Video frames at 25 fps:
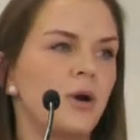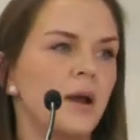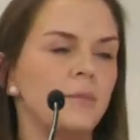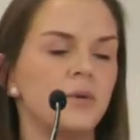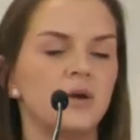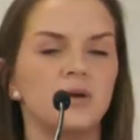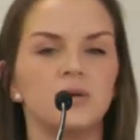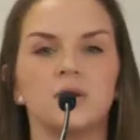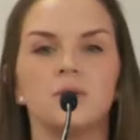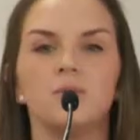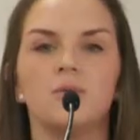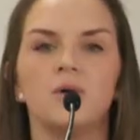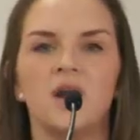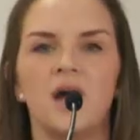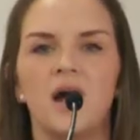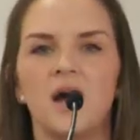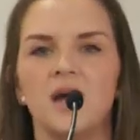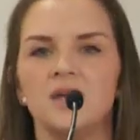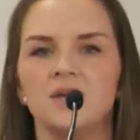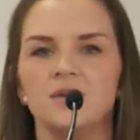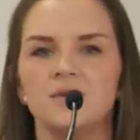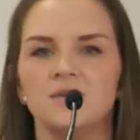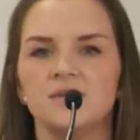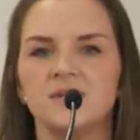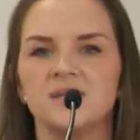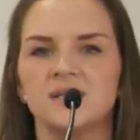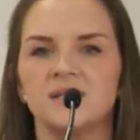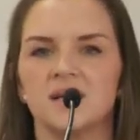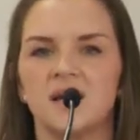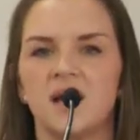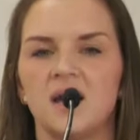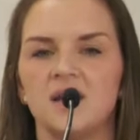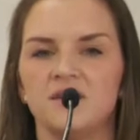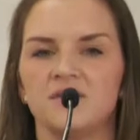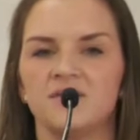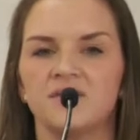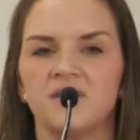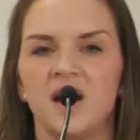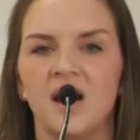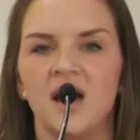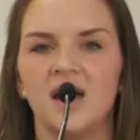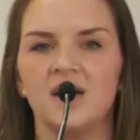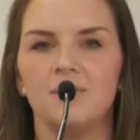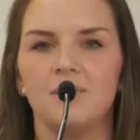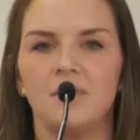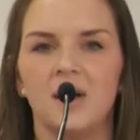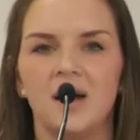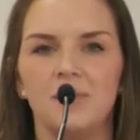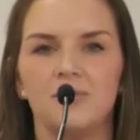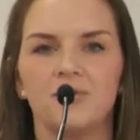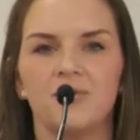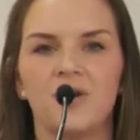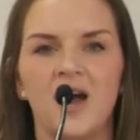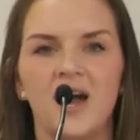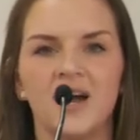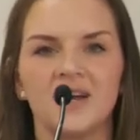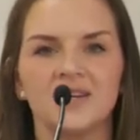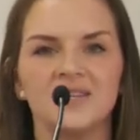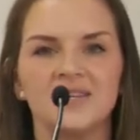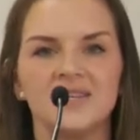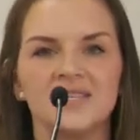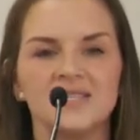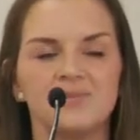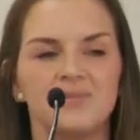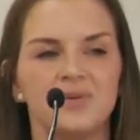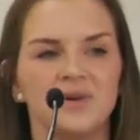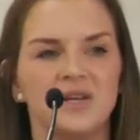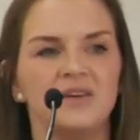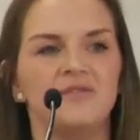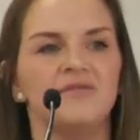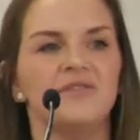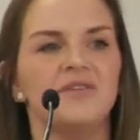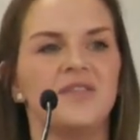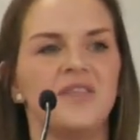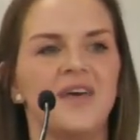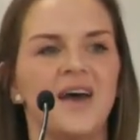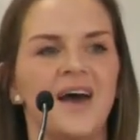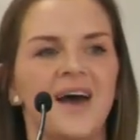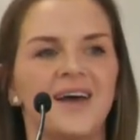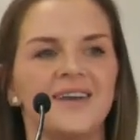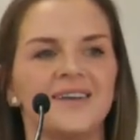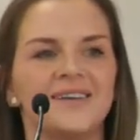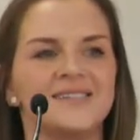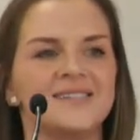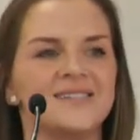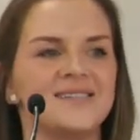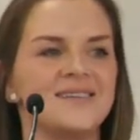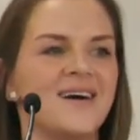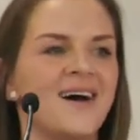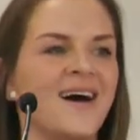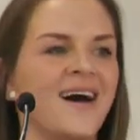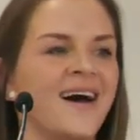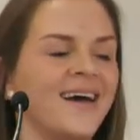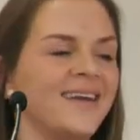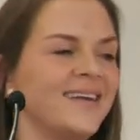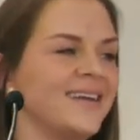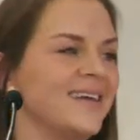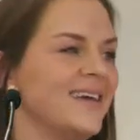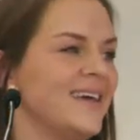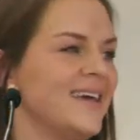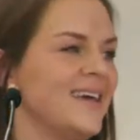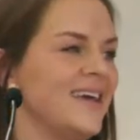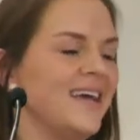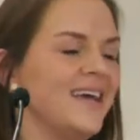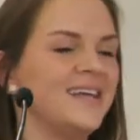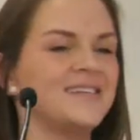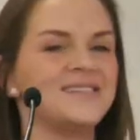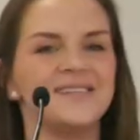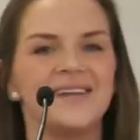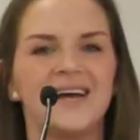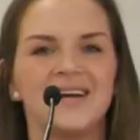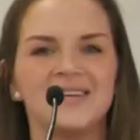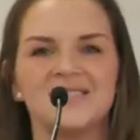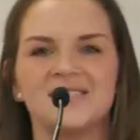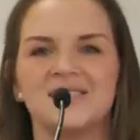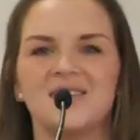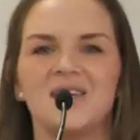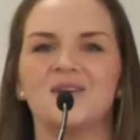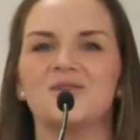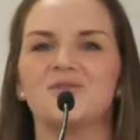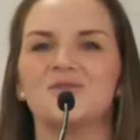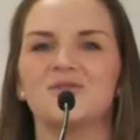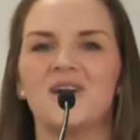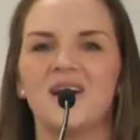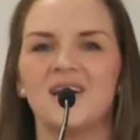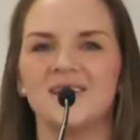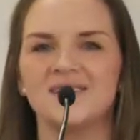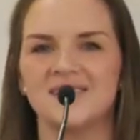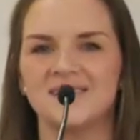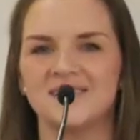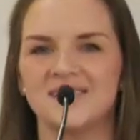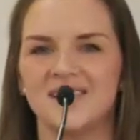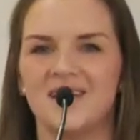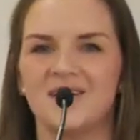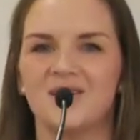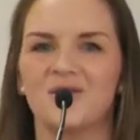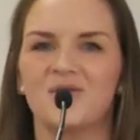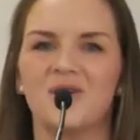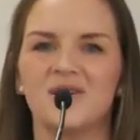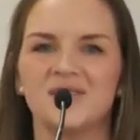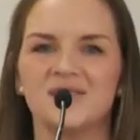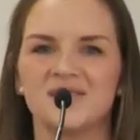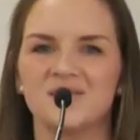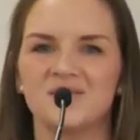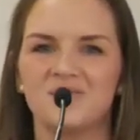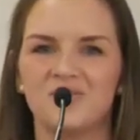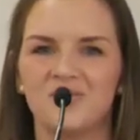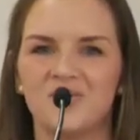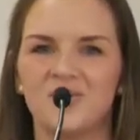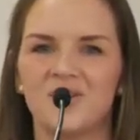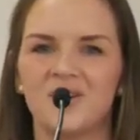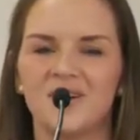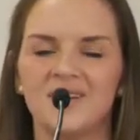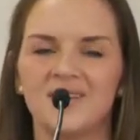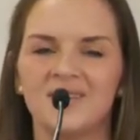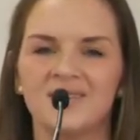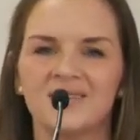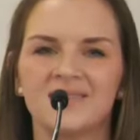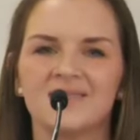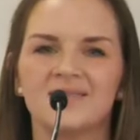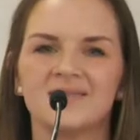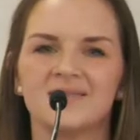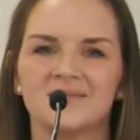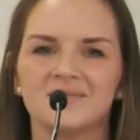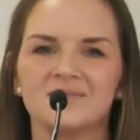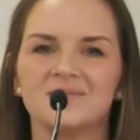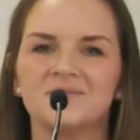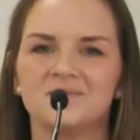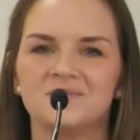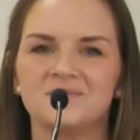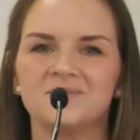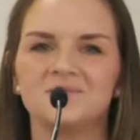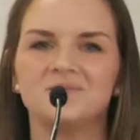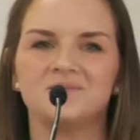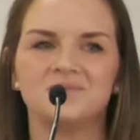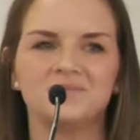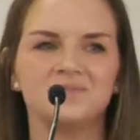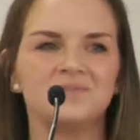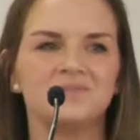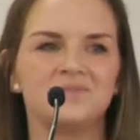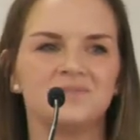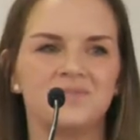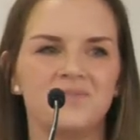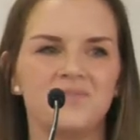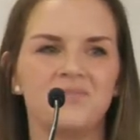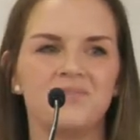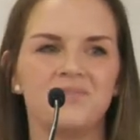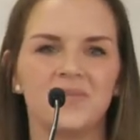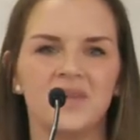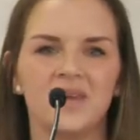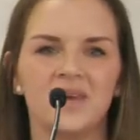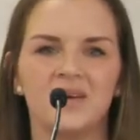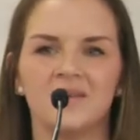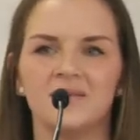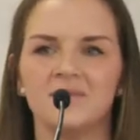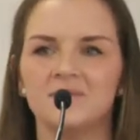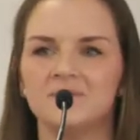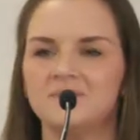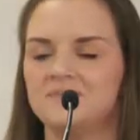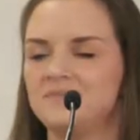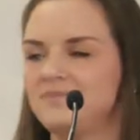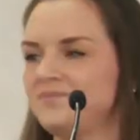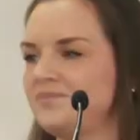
primarily what I use to kind of guide my practice, but even that, it's not standardized, it's not across the board. Yeah.